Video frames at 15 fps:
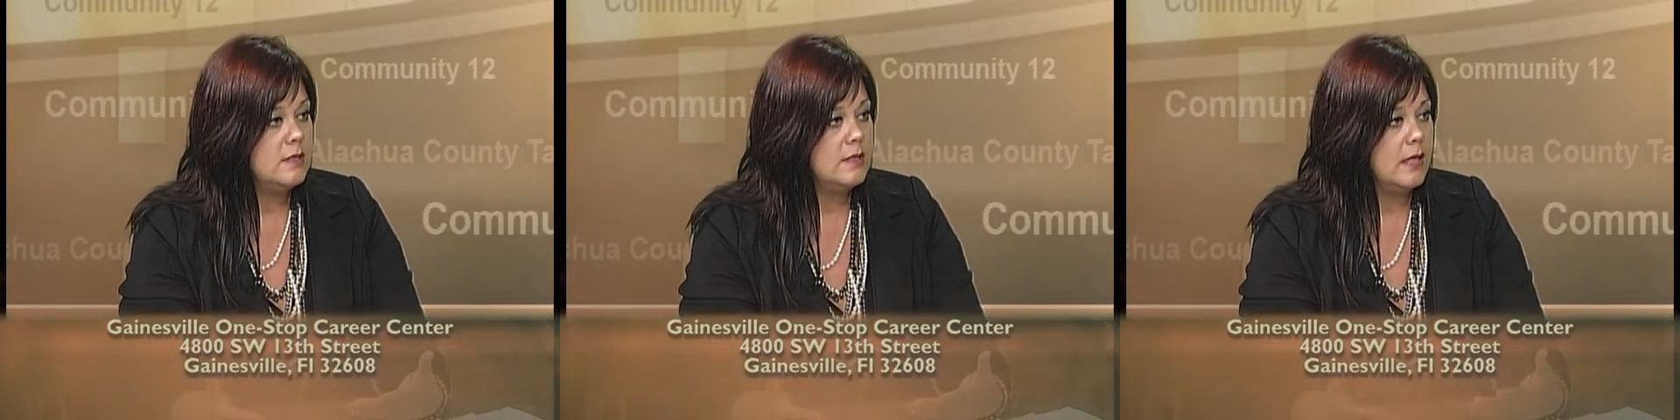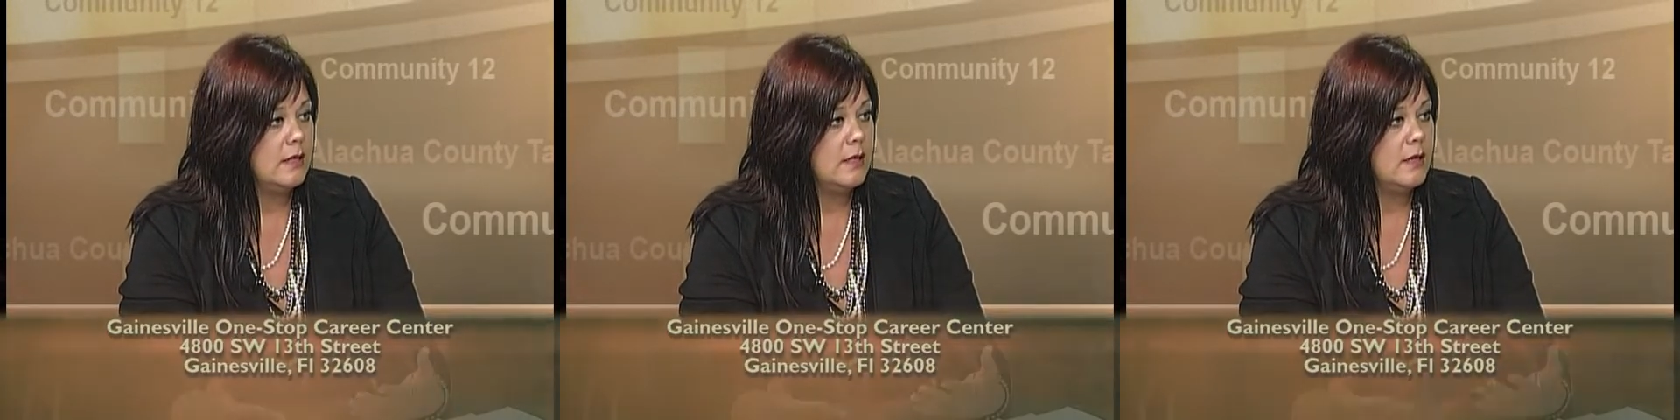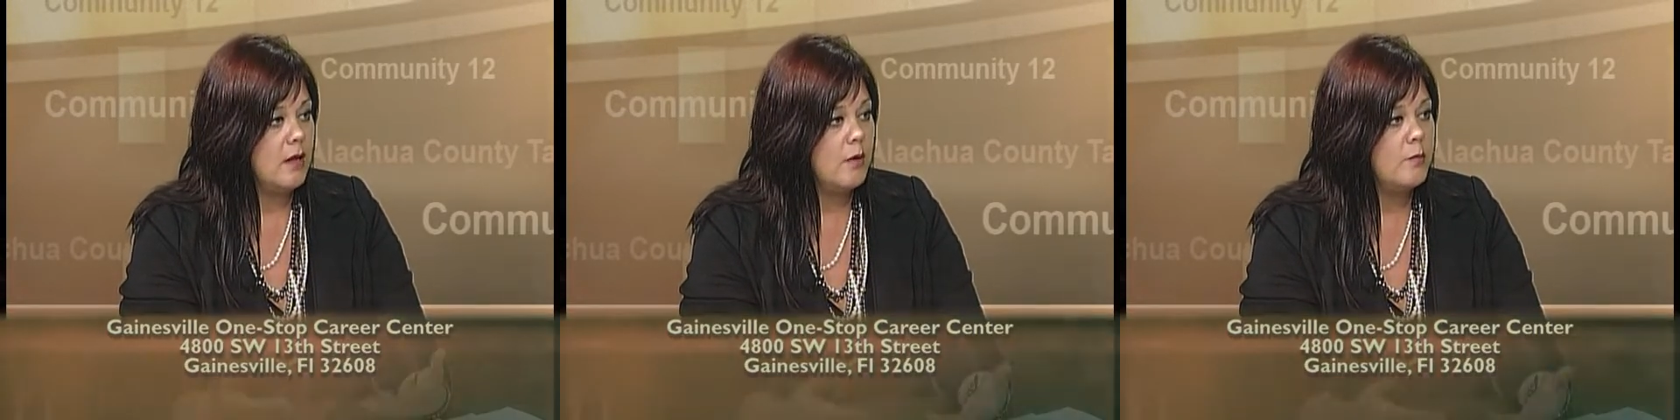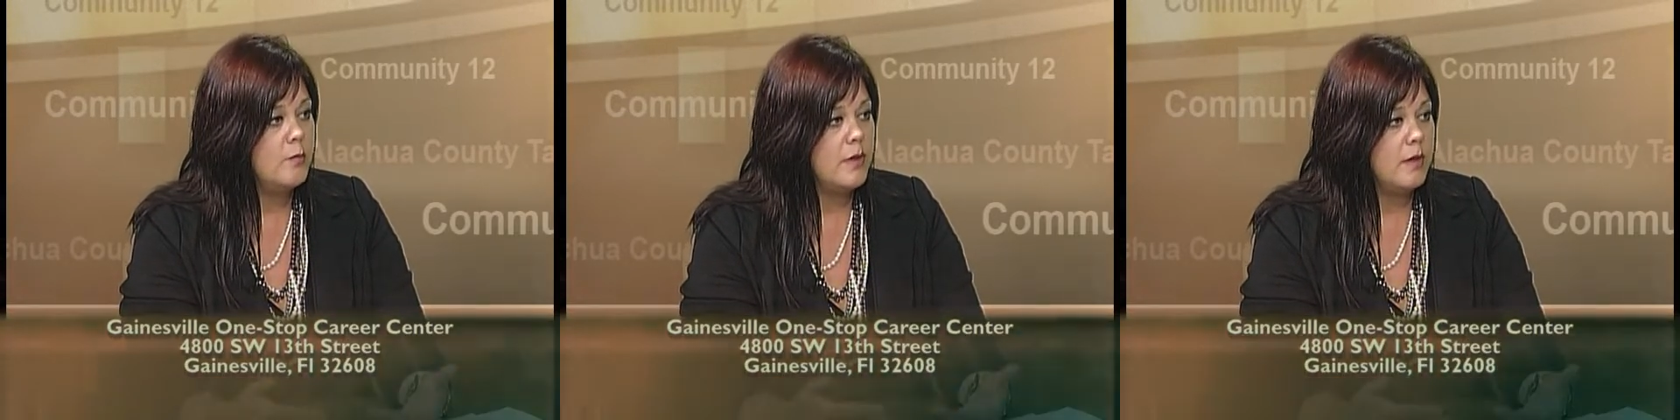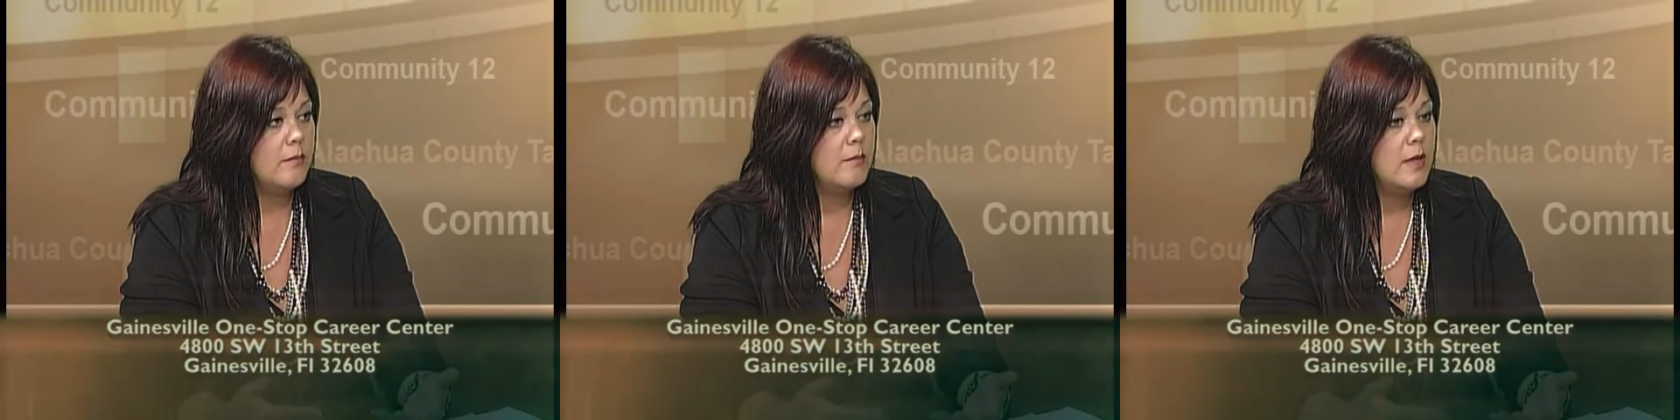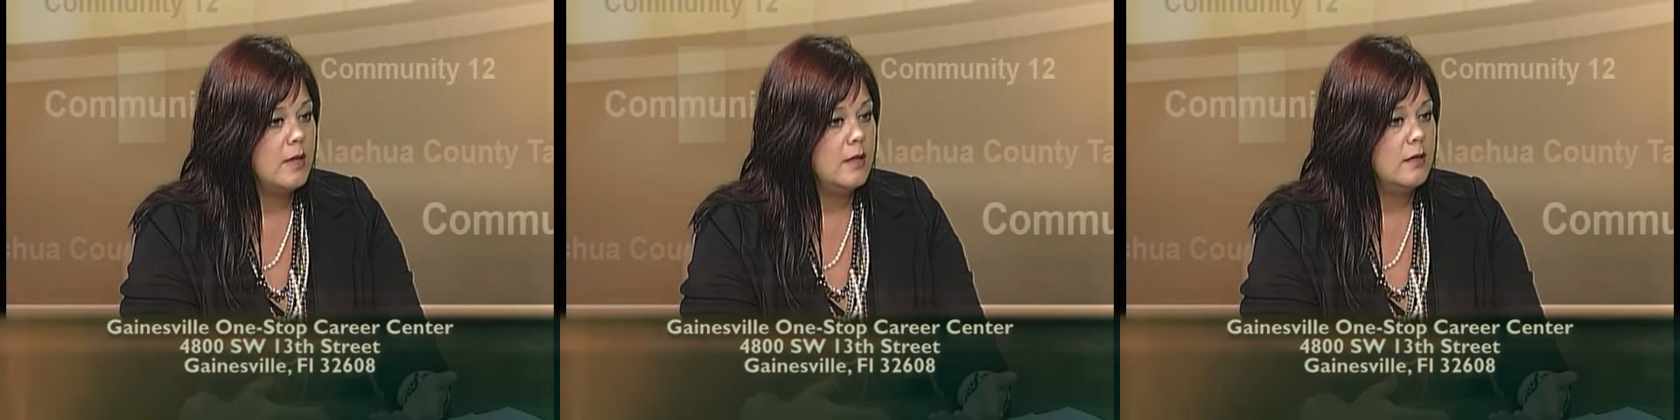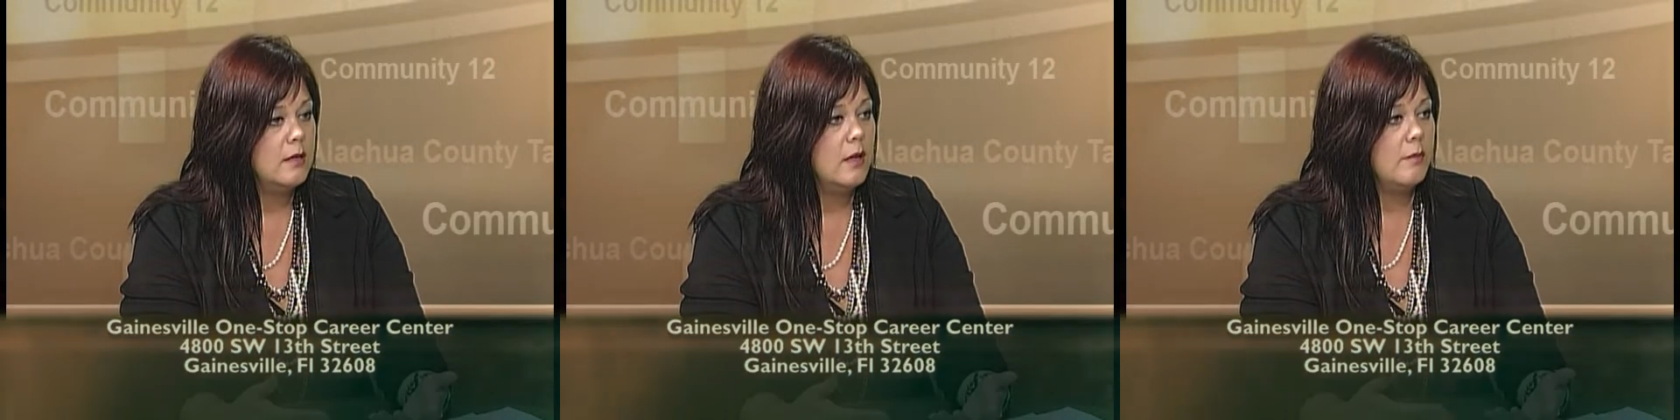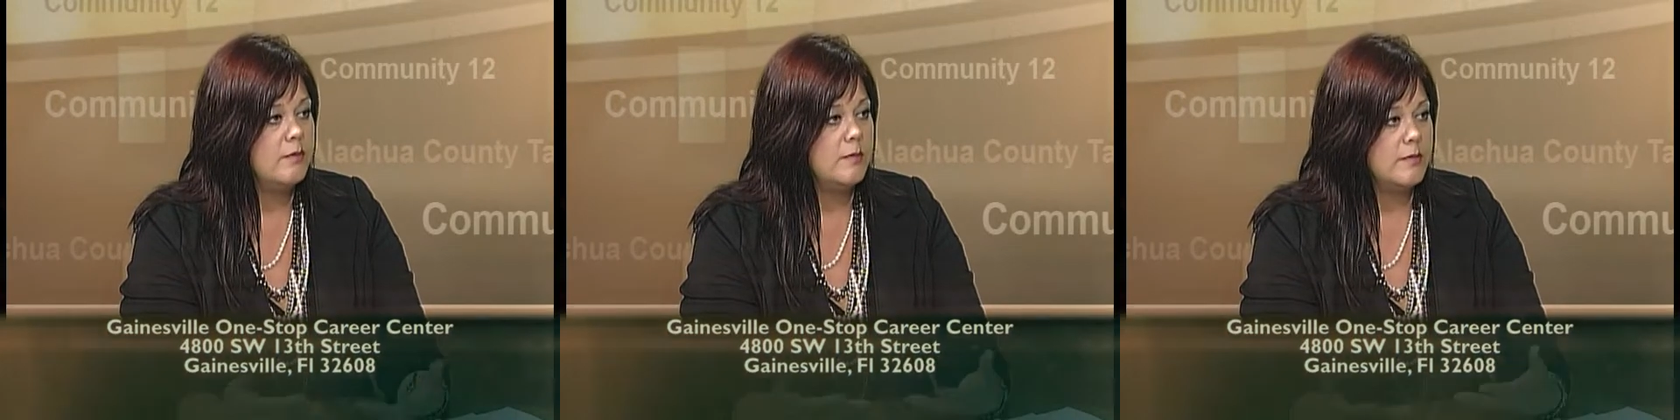that can help them
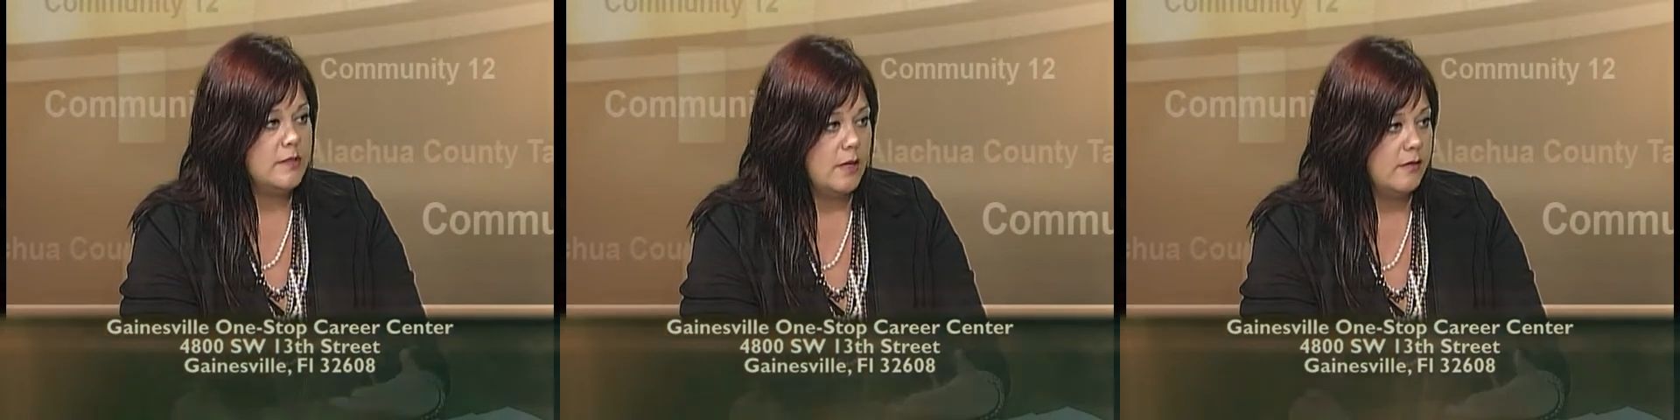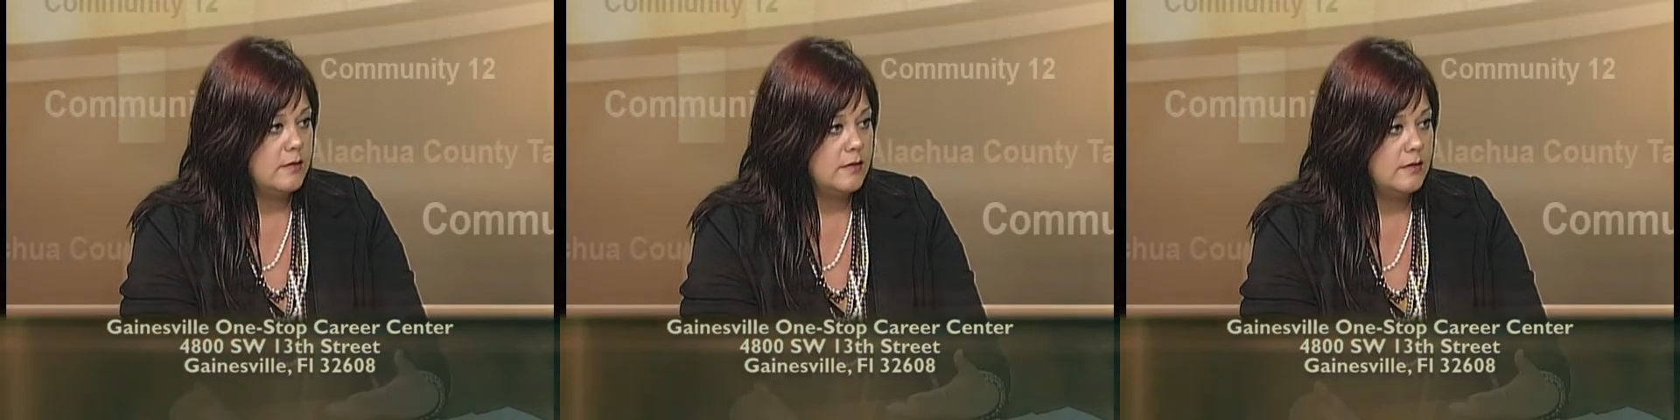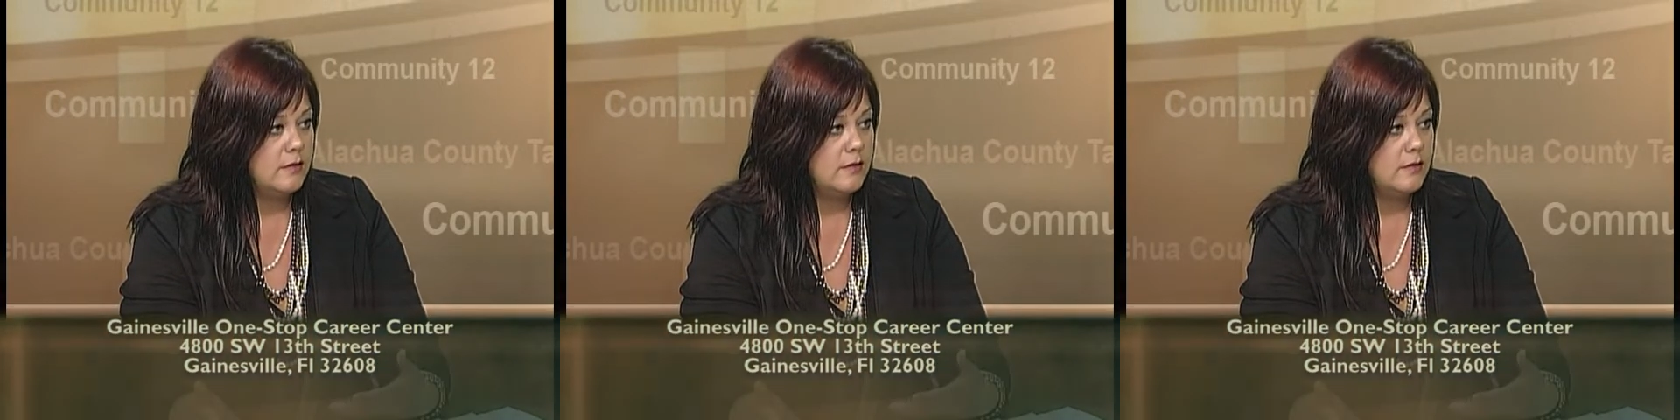help themselves.